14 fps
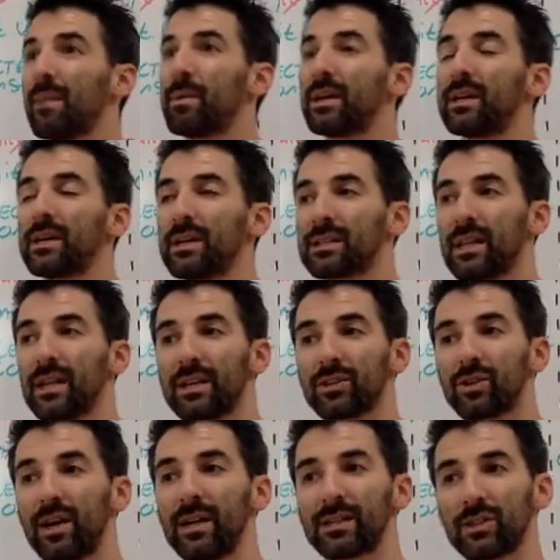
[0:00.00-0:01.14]
because
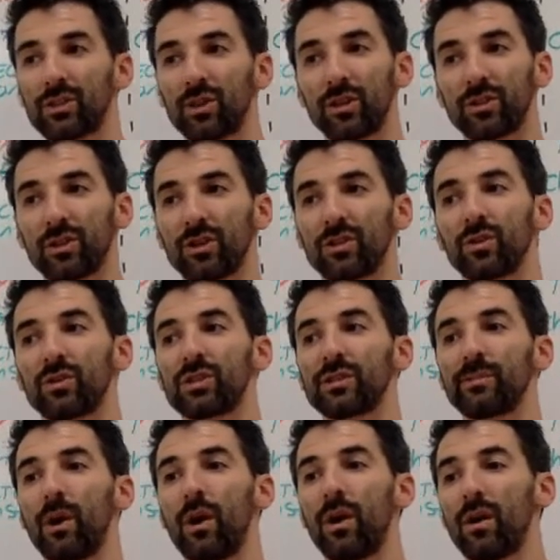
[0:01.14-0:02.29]
electrons and charges are so
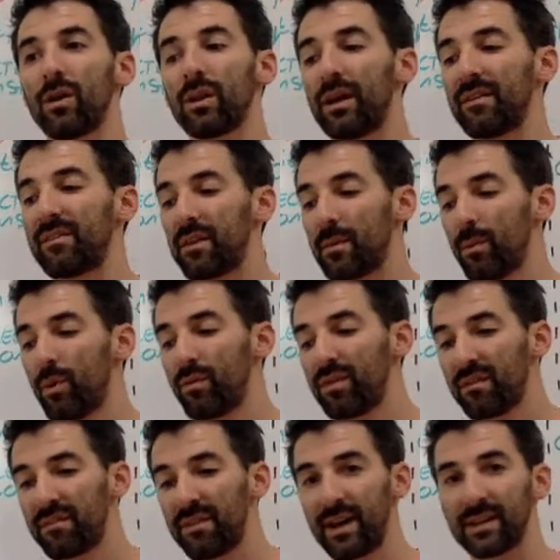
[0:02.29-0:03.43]
small, if they're
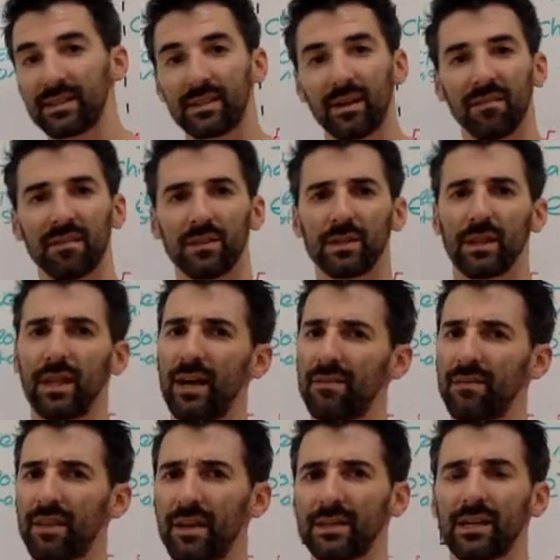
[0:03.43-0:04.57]
moving fast enough, there's a lot
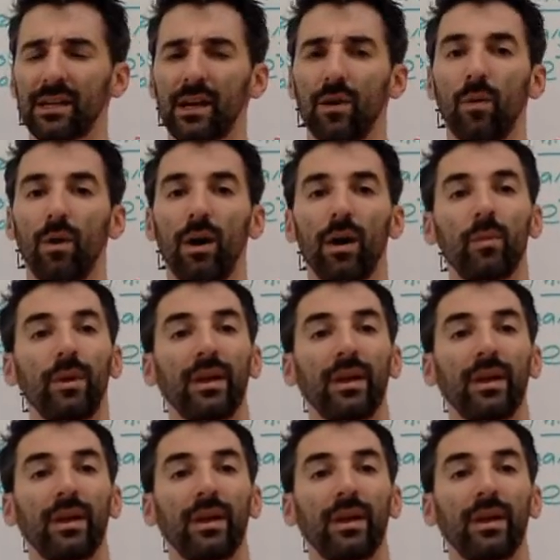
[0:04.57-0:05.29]
of things that go on.